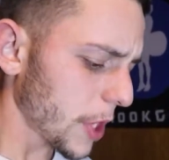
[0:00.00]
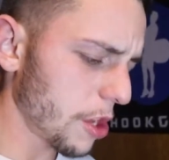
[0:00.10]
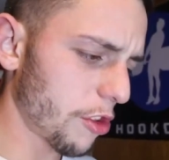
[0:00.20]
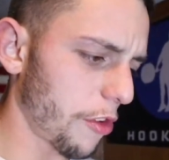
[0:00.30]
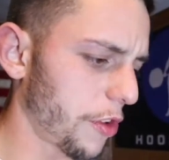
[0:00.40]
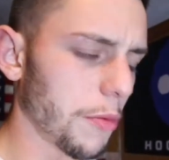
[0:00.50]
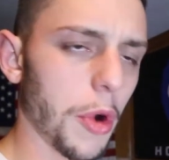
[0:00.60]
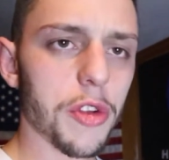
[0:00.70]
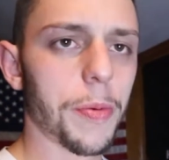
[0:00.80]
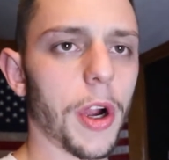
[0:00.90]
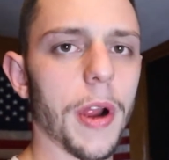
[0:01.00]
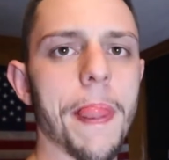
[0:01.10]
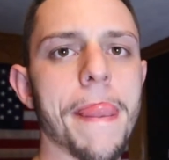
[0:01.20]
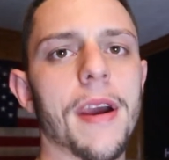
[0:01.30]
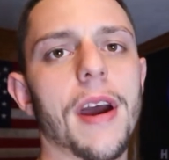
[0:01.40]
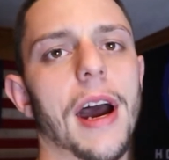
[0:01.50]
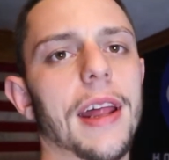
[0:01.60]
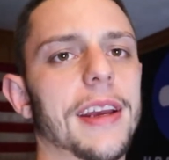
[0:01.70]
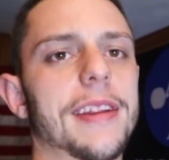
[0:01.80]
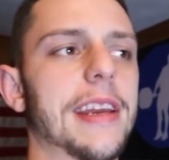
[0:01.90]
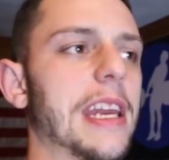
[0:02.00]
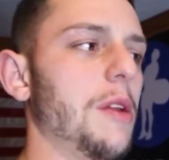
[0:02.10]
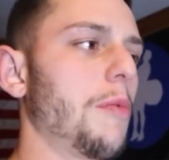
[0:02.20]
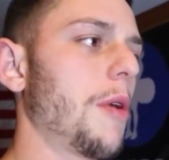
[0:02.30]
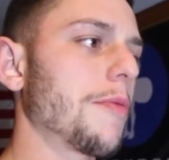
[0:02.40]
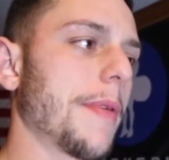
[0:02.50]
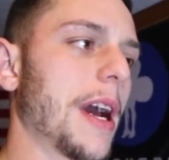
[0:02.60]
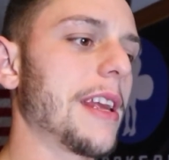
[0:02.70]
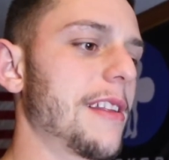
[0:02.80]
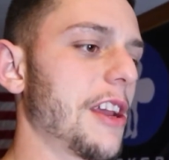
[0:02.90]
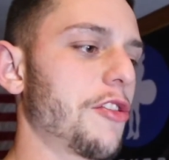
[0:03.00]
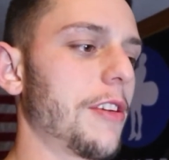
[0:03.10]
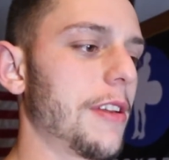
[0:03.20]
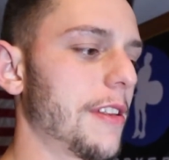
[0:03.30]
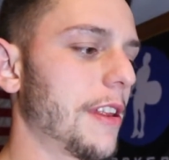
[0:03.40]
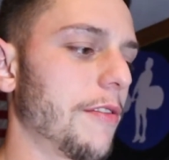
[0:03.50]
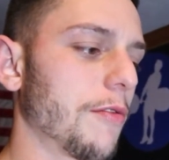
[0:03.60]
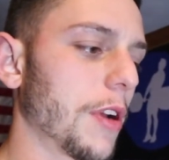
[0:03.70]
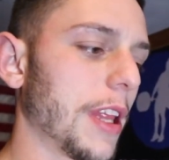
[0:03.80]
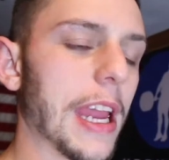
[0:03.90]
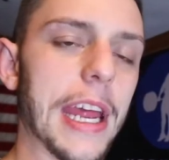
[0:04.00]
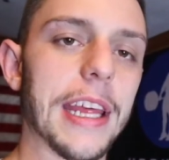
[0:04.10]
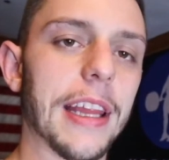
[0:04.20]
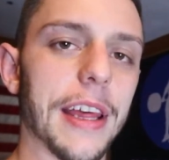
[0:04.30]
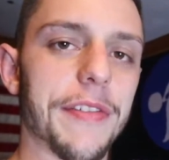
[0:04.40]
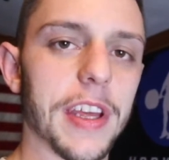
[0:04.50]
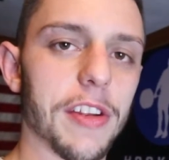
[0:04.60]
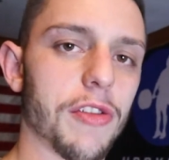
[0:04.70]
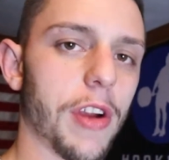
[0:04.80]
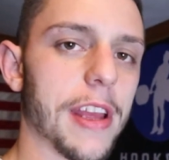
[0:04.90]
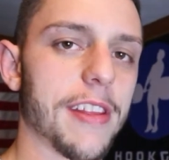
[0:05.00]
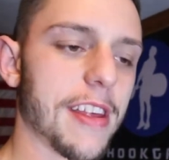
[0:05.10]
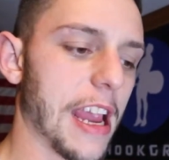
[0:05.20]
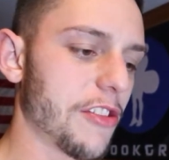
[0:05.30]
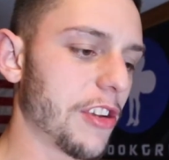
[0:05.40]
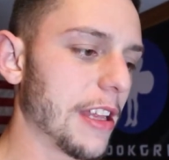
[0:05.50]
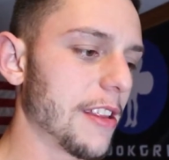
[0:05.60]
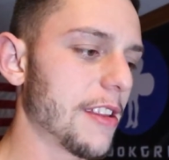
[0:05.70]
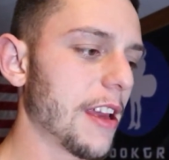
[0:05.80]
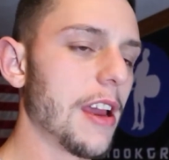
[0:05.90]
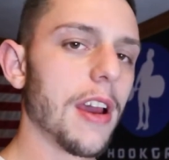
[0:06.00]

And so for the most part, I like to keep upper body sessions and really any lifting strength sessions.